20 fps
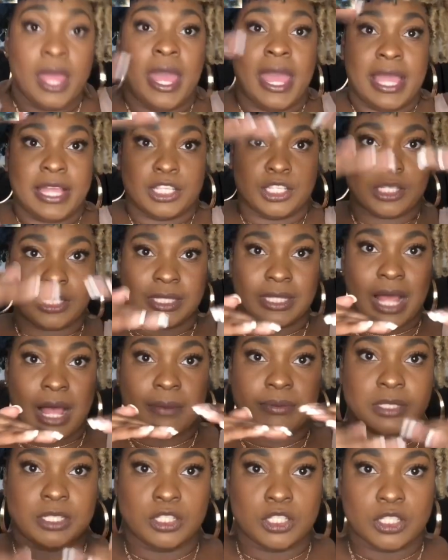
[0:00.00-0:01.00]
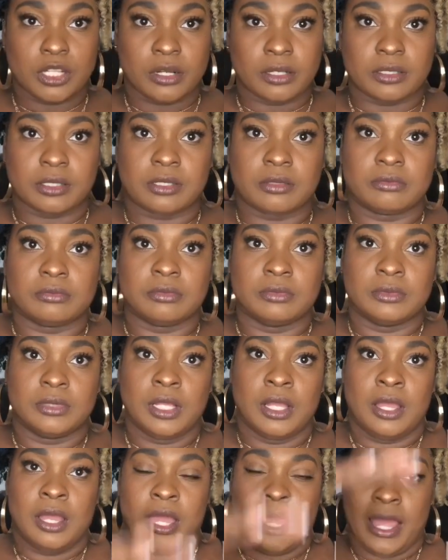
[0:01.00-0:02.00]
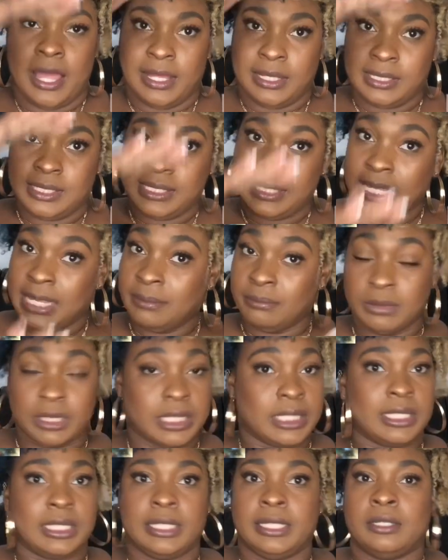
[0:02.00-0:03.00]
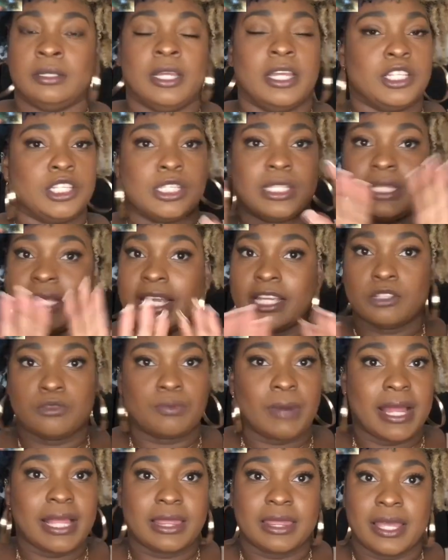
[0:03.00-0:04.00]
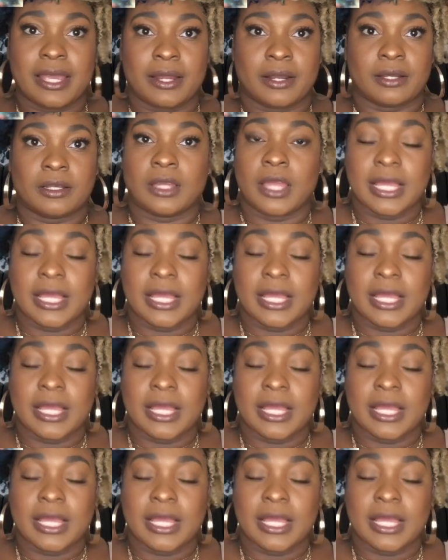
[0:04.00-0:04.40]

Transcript: It just stops and starts seamlessly. It just lays right there.